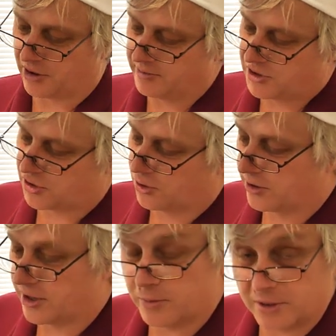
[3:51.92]
but I'm
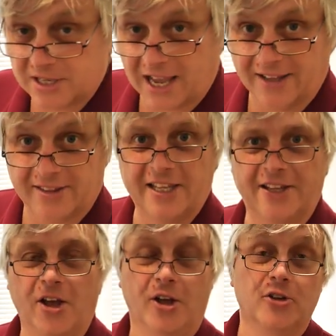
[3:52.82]
sure that it would take
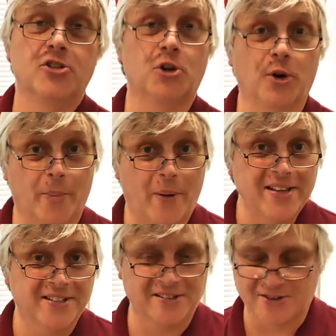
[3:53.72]
the sugar
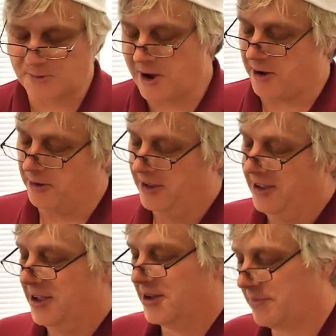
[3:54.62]
Pez's as well.
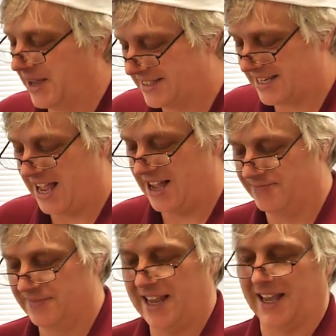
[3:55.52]
But
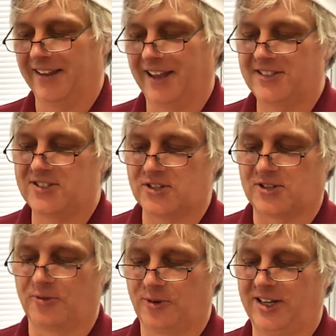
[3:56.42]
yeah, it's
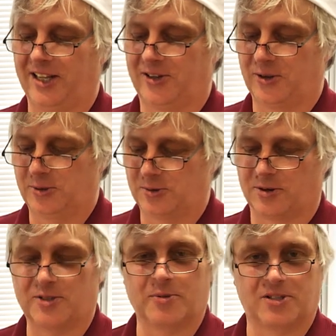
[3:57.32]
just a really cool
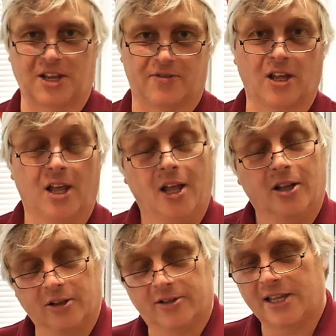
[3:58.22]
Christmas gift.
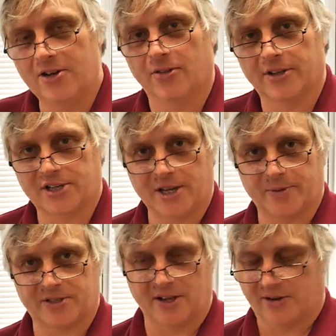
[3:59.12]
Look, they're not the
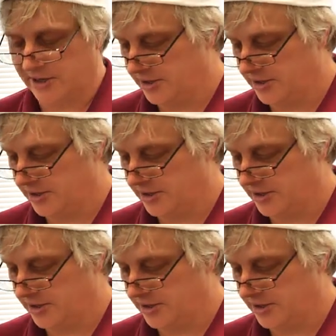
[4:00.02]
cheapest thing on